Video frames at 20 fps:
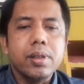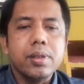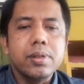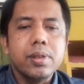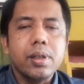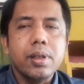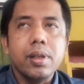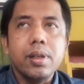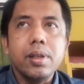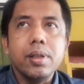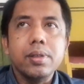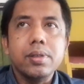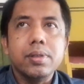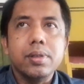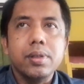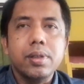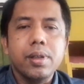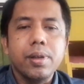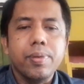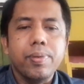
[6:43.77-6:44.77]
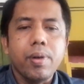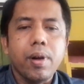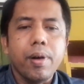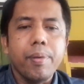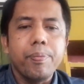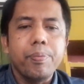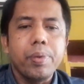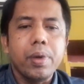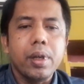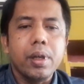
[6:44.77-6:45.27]
that is
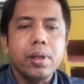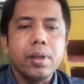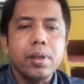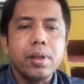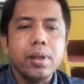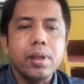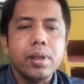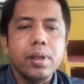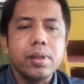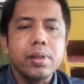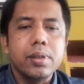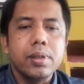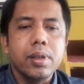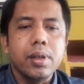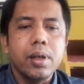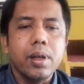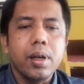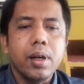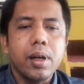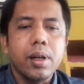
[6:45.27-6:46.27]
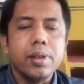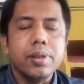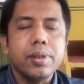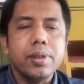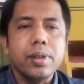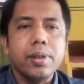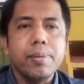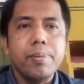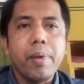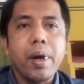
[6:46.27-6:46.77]
developing in the
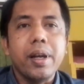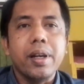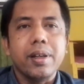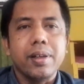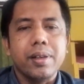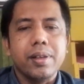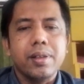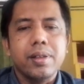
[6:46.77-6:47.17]
healthy manner.